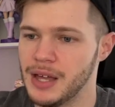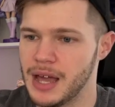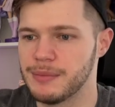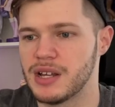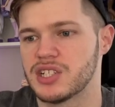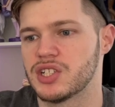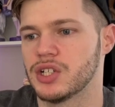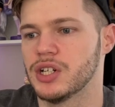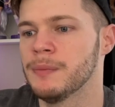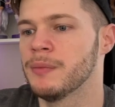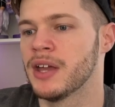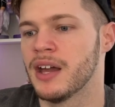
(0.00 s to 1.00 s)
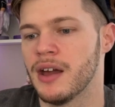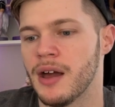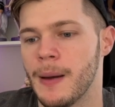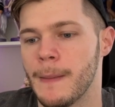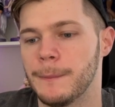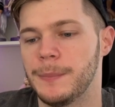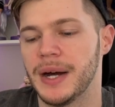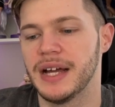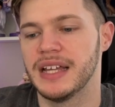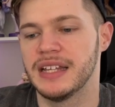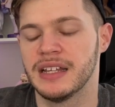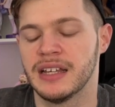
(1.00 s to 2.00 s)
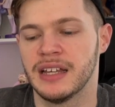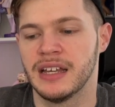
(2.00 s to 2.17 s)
I'm not sure, but